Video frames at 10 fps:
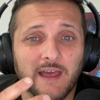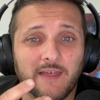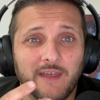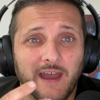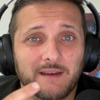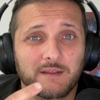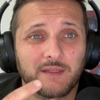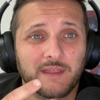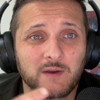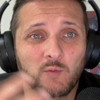that
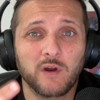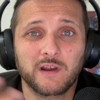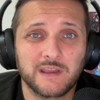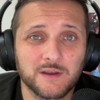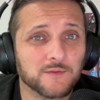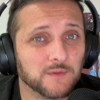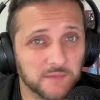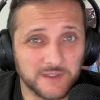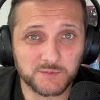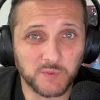they'd want to hear from
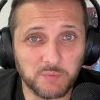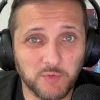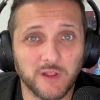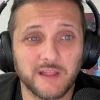these people,